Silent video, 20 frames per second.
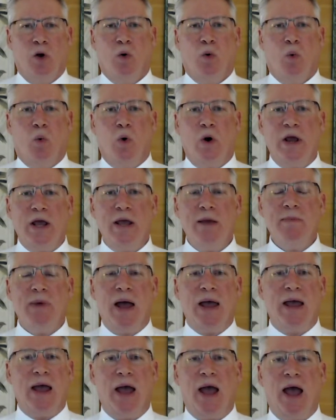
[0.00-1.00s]
we
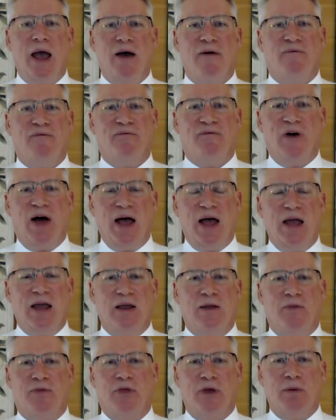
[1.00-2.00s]
may have
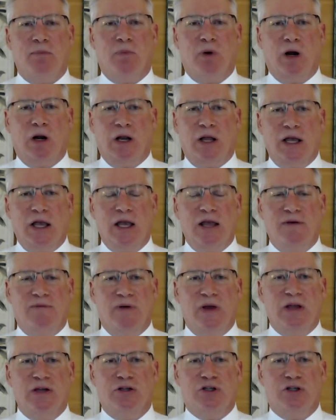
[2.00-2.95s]
faith and believe in